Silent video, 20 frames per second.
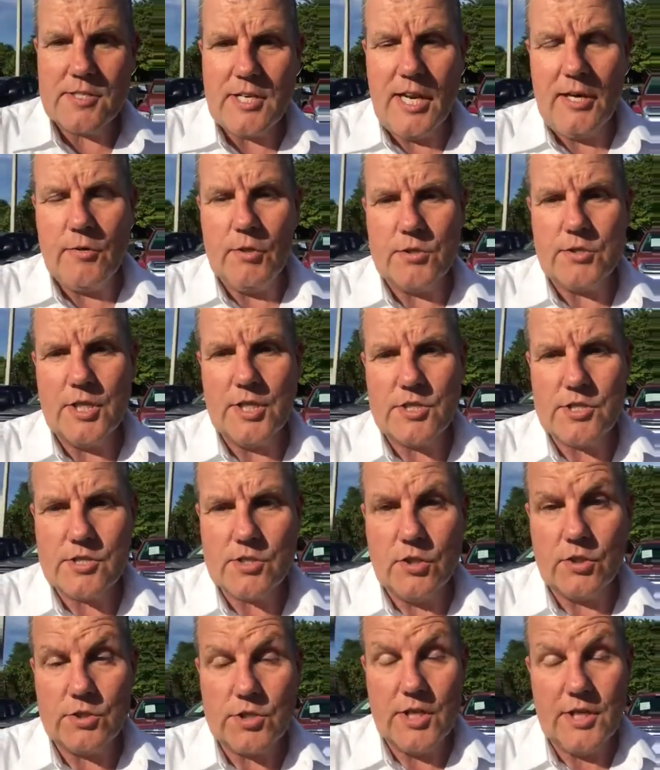tyre
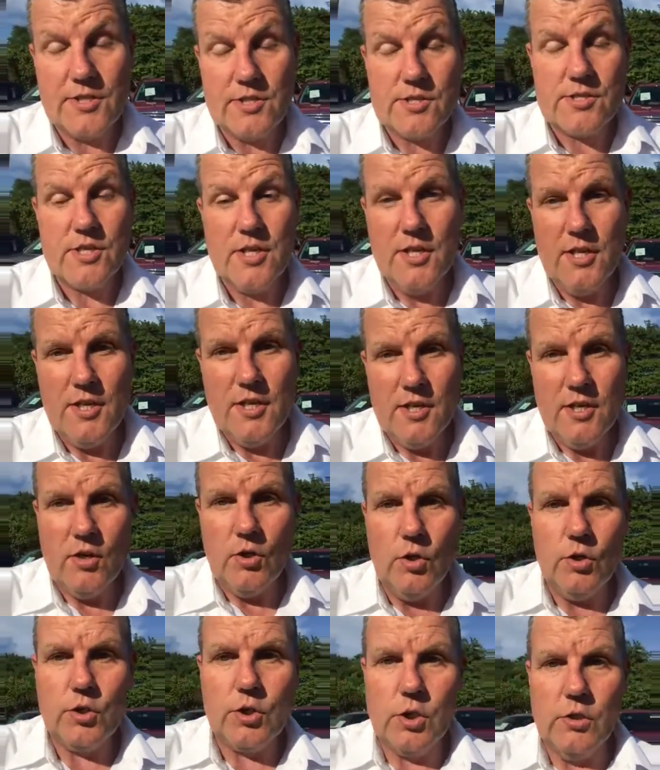rotations, all changes,
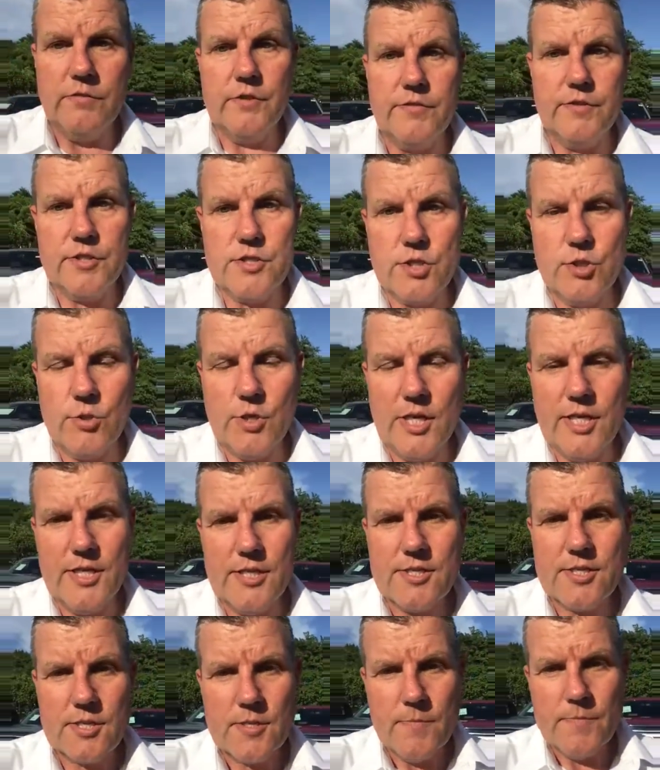all covered for 2
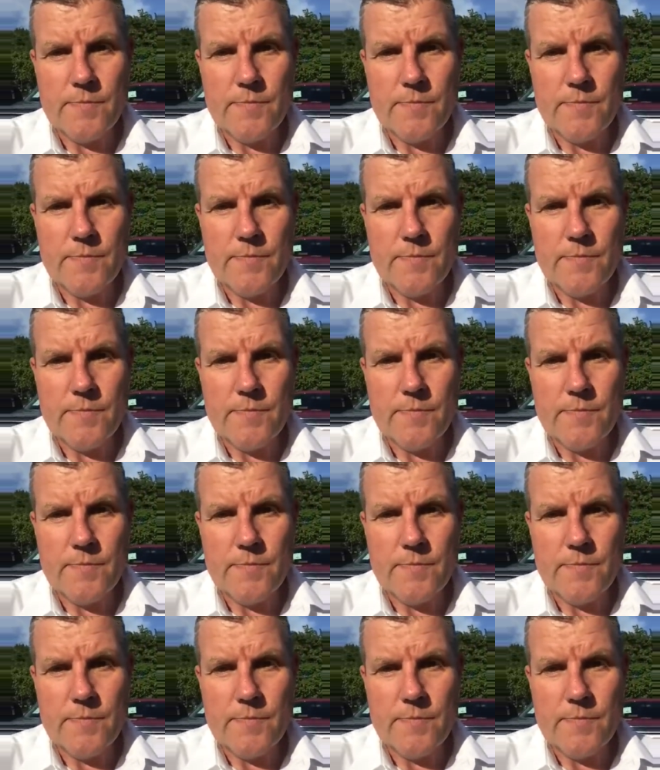years.